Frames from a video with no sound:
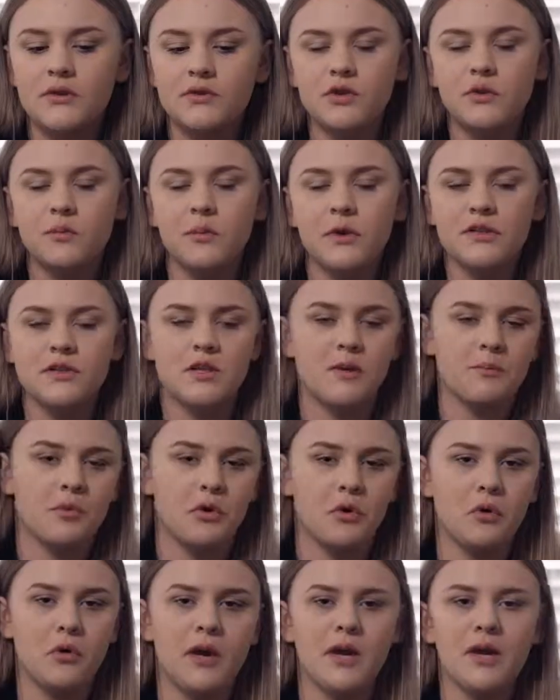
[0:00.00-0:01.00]
Super
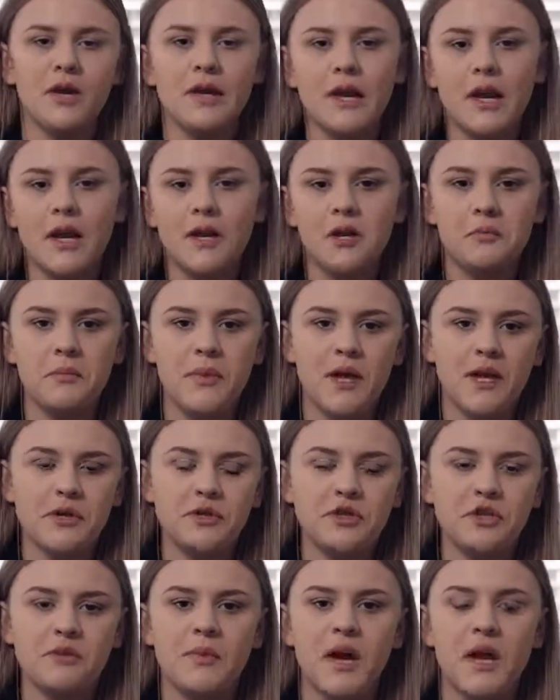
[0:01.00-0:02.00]
simple, and again, your
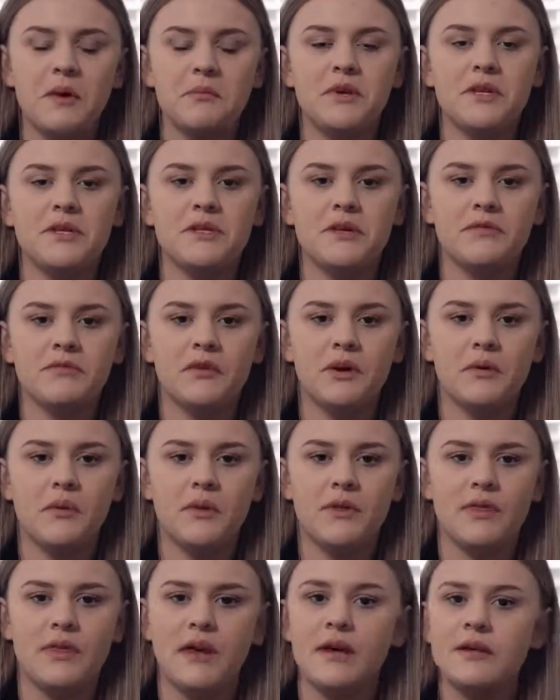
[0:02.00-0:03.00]
manager might be different
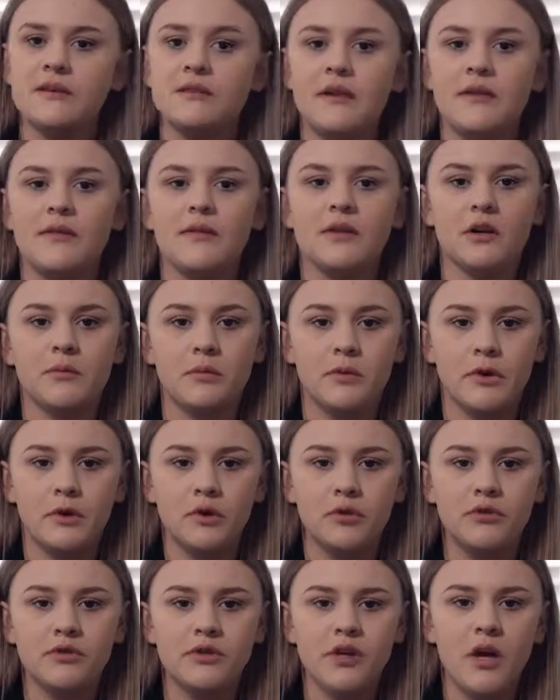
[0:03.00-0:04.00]
with this in their
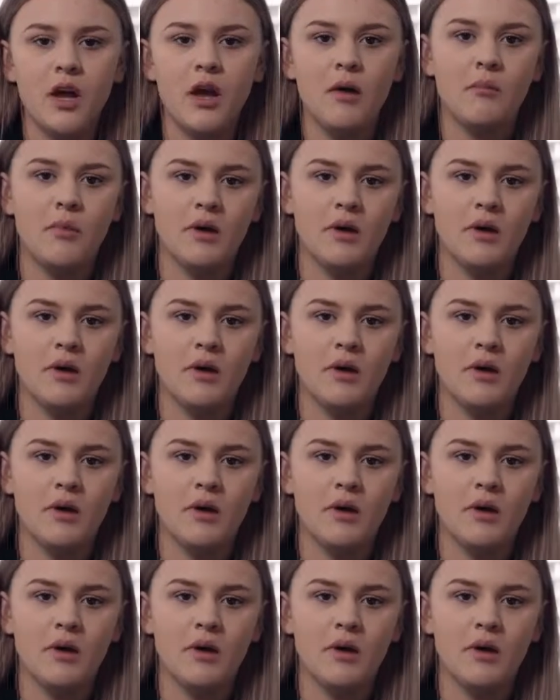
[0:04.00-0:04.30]
approach,